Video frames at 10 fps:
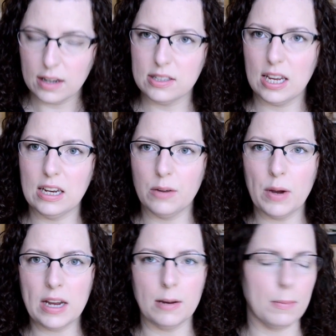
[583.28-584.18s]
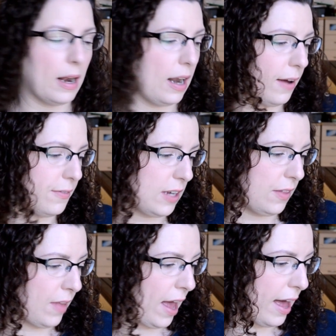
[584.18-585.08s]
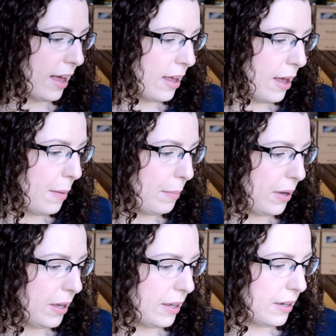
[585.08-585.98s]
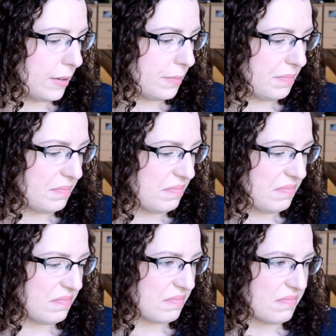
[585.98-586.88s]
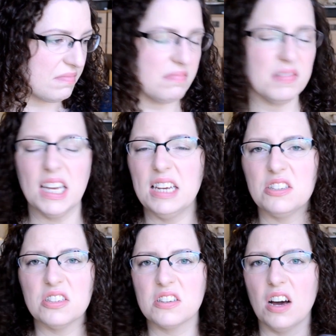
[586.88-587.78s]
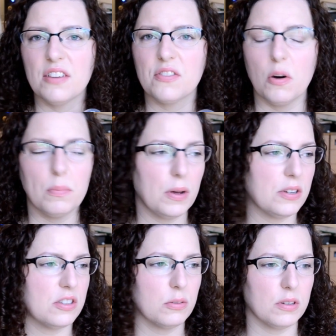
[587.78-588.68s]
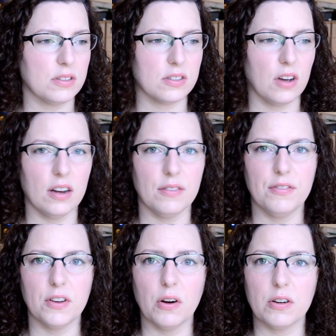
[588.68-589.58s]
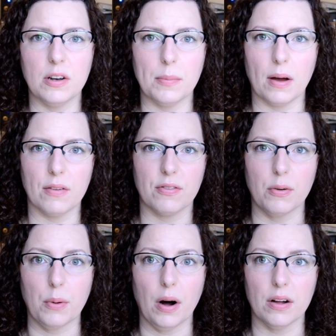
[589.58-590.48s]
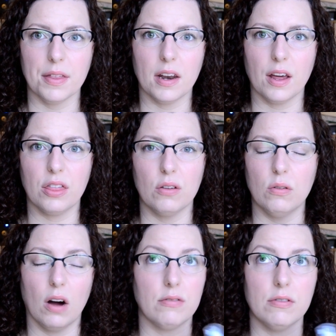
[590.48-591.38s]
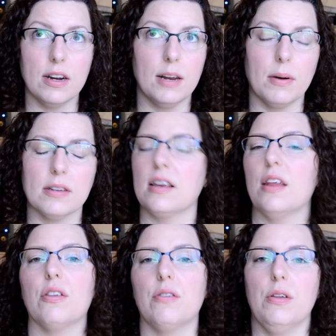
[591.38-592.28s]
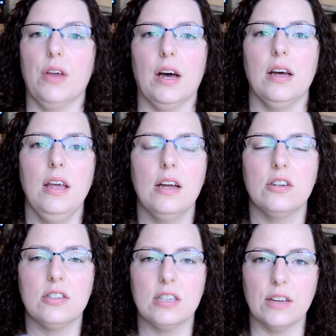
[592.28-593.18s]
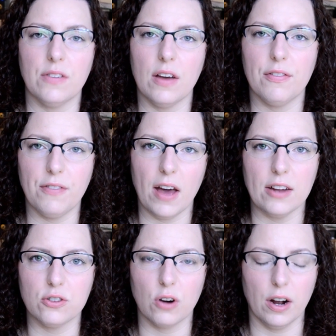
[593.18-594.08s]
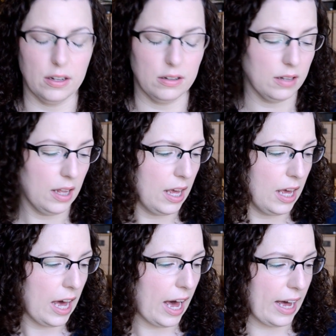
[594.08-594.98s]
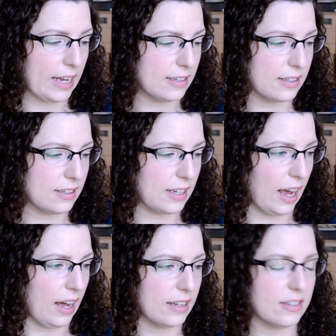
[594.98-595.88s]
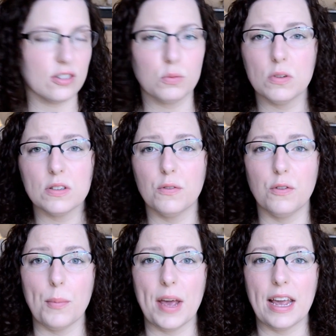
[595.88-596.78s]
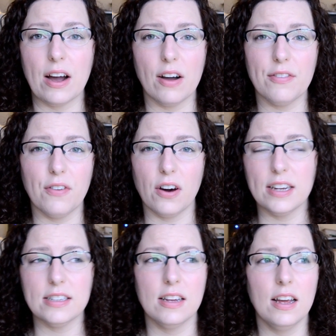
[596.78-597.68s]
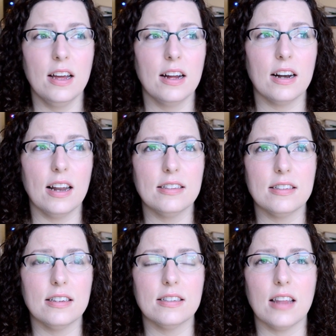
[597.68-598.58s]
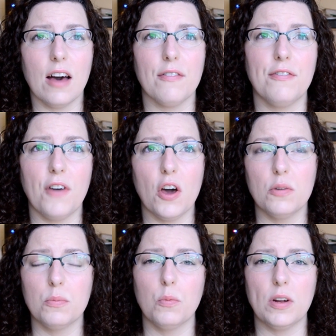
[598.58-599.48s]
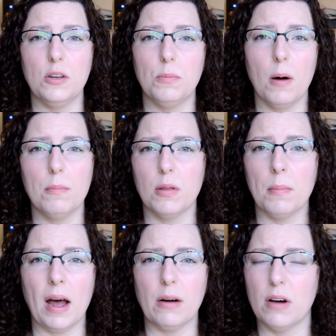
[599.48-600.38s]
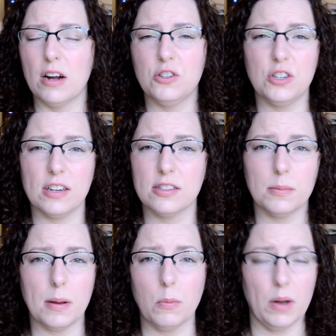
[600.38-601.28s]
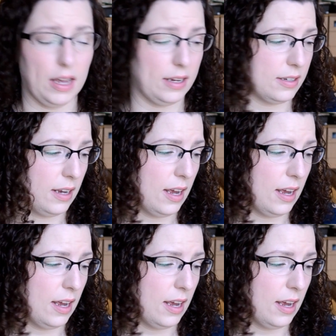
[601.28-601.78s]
a teeny weeny bit left in there, but it just kind of got pushed to one side and forgotten about for a while, and then I thought I really must get through that just to give it a fair trial, and yeah, it just wasn't for me. I find cleansers that foam when you pump them out are just a bit weird.